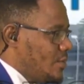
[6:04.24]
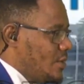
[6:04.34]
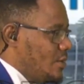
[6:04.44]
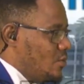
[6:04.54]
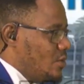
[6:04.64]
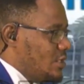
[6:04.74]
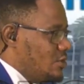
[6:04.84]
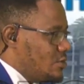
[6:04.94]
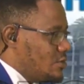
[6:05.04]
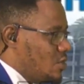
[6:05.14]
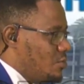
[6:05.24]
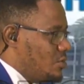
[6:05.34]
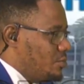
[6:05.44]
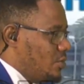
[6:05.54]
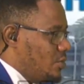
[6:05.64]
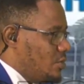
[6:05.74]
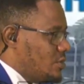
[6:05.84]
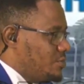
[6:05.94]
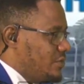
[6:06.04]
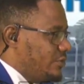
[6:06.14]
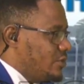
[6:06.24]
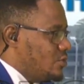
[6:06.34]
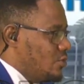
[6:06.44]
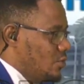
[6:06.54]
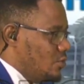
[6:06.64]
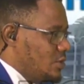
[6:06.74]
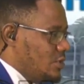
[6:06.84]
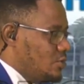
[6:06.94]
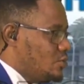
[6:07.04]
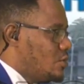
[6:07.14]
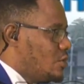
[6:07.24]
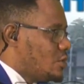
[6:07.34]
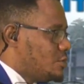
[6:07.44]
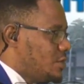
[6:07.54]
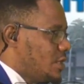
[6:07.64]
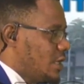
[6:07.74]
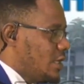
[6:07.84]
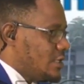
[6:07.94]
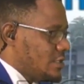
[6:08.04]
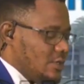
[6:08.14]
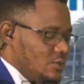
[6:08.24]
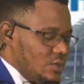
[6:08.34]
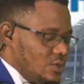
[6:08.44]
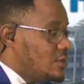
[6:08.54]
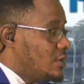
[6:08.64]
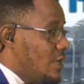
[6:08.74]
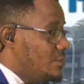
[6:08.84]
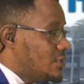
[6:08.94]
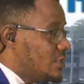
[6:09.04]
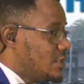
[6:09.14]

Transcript: Once they just come on board, before you know, they don't do gospel again, they start doing secular music.